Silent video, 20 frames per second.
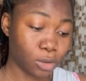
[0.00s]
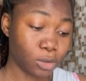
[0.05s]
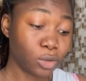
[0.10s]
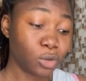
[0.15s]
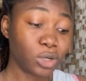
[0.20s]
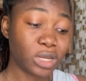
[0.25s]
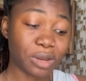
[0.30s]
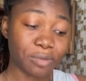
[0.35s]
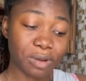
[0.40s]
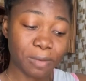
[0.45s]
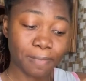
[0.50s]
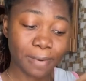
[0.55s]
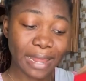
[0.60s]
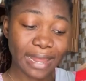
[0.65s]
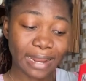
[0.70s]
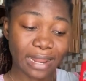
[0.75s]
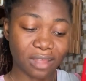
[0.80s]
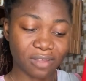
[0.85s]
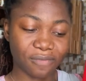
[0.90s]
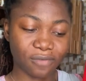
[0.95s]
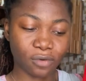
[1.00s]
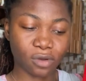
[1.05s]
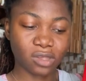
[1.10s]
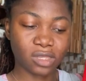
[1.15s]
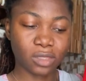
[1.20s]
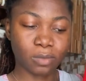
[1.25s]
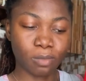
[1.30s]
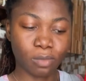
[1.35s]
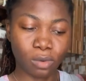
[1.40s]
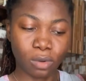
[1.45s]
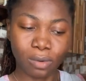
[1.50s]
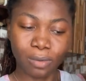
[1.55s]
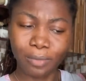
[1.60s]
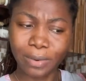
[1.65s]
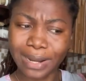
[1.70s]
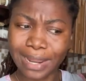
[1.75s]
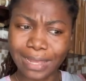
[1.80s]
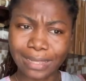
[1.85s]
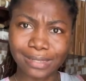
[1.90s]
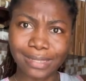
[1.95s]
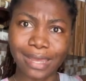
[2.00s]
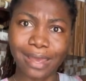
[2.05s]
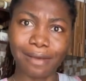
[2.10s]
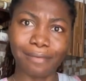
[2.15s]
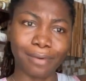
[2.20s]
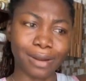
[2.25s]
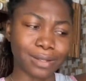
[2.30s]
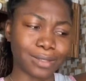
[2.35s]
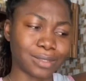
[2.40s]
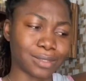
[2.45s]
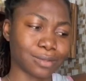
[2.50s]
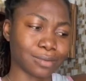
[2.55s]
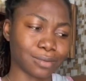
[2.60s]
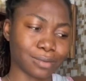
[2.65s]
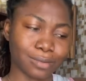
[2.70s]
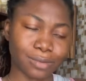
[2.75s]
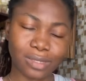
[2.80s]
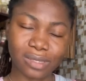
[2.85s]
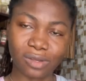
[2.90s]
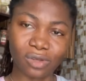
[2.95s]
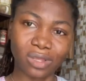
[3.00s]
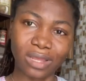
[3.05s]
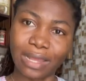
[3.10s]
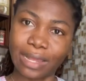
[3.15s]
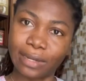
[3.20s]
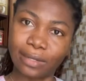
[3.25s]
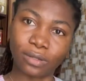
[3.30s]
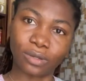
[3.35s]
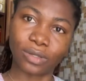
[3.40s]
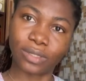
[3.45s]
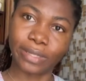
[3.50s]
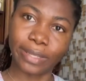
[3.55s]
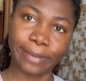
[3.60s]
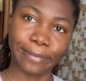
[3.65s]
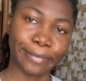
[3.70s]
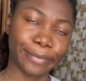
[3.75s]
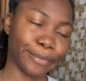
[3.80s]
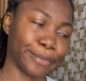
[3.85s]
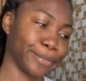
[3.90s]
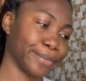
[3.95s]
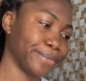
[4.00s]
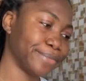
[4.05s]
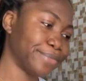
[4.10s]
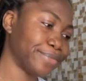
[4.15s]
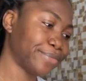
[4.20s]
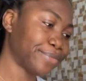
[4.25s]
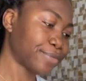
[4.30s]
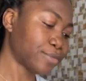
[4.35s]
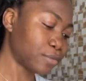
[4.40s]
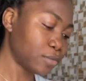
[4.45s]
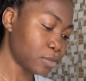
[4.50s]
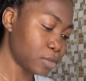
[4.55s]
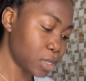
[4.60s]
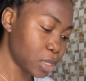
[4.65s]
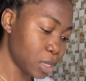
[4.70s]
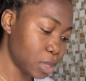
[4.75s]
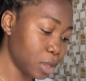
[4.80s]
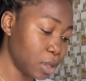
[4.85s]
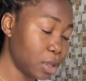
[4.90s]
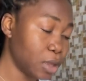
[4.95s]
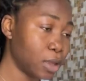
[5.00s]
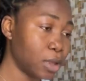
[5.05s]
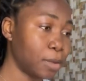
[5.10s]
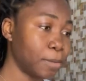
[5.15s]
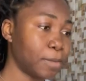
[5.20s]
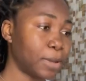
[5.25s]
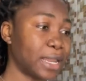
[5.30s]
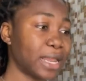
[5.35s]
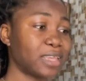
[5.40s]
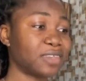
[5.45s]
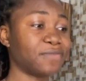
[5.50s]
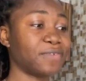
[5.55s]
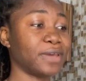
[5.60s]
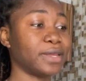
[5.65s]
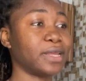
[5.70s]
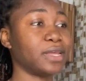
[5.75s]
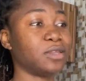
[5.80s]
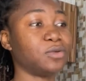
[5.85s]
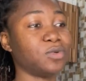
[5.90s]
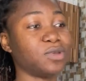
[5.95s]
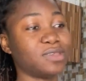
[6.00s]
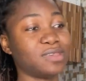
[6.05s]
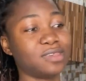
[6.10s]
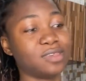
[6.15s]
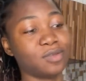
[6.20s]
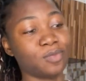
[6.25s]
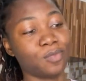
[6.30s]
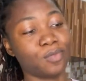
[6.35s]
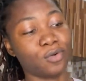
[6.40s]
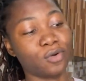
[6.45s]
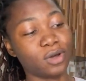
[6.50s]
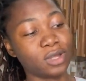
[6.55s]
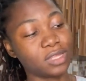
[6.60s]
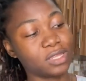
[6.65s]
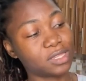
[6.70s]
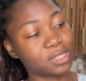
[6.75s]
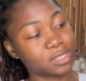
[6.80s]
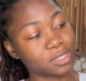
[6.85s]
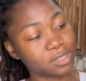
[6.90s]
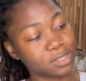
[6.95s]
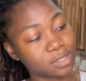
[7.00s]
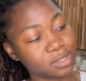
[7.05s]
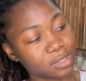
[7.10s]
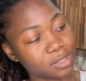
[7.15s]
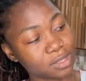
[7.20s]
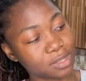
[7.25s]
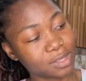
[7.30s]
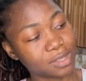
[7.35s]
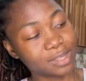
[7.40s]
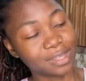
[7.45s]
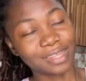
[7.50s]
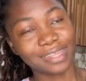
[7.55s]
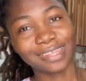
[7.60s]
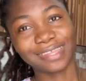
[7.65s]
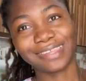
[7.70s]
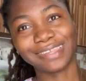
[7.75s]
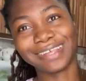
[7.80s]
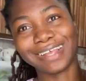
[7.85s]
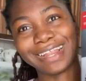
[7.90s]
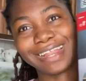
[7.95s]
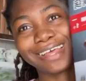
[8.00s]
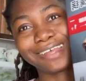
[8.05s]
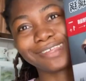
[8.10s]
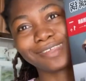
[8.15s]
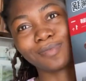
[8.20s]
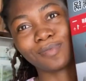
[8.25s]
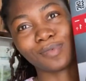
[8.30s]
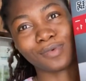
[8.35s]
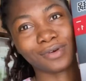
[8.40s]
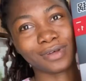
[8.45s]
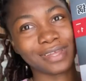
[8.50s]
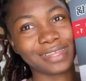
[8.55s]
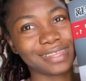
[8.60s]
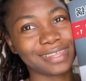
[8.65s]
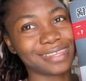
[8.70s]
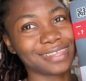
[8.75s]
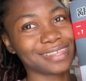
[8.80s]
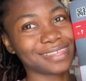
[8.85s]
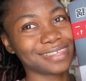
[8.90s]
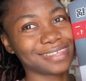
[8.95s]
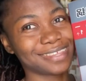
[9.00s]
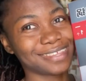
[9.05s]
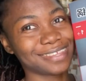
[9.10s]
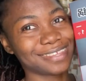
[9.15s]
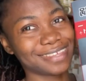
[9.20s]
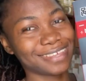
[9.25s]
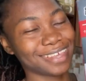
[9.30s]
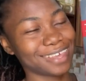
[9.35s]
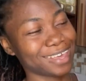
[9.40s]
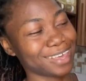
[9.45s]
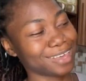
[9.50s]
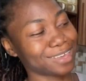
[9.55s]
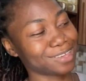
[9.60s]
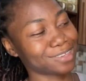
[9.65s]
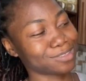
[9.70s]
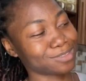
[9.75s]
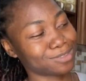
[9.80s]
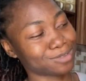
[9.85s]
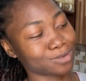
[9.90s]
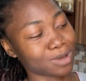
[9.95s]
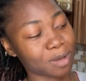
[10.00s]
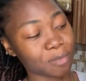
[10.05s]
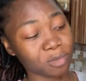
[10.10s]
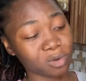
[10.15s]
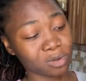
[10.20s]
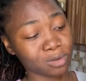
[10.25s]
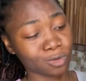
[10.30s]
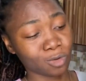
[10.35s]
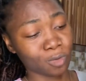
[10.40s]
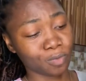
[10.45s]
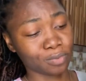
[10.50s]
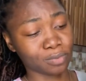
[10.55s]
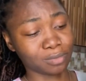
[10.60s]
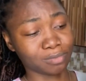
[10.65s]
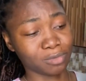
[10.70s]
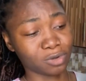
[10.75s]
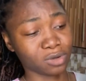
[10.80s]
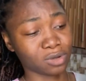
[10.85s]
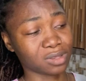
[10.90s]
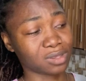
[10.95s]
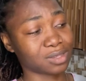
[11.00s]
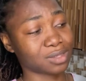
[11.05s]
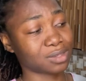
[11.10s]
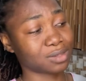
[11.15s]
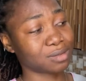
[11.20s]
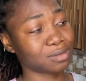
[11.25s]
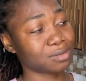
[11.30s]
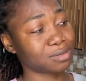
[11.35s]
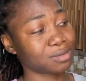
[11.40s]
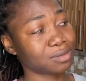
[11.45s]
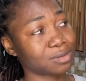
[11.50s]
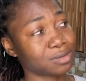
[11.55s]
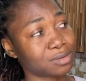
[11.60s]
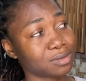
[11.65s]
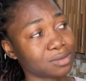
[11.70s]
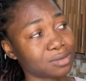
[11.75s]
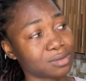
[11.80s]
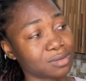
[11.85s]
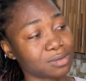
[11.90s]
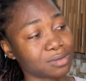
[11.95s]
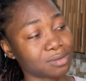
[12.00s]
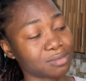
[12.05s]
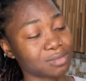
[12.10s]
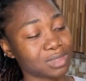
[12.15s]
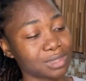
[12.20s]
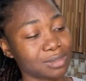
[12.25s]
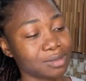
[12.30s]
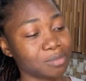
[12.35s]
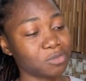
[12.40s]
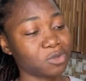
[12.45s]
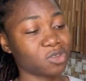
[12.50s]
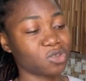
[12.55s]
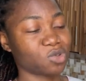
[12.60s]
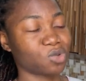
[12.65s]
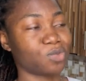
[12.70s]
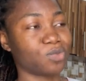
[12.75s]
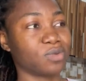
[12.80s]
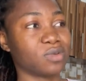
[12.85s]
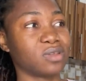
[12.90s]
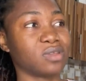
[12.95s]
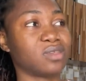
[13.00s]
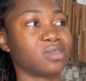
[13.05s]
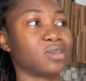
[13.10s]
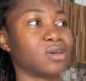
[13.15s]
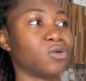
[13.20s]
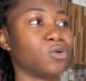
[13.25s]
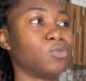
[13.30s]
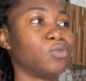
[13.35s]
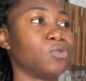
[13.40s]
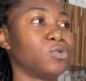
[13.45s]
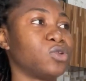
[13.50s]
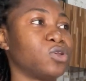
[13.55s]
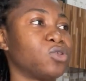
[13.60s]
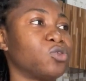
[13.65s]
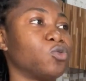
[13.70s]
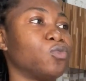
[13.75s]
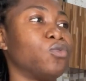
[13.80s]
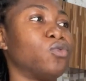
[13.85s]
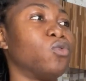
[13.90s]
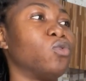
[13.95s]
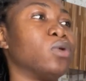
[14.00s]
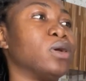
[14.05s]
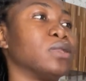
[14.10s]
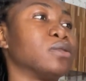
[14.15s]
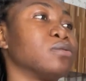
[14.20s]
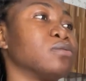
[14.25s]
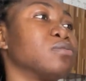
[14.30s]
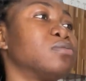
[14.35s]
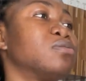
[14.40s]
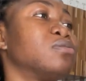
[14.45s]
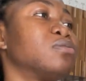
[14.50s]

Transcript: no they replied at first but when i started ranting they just, oh, they just me but that's fine anyways this is the pot this glass pot yeah so i'm not going to open because let me just open this i'll just open one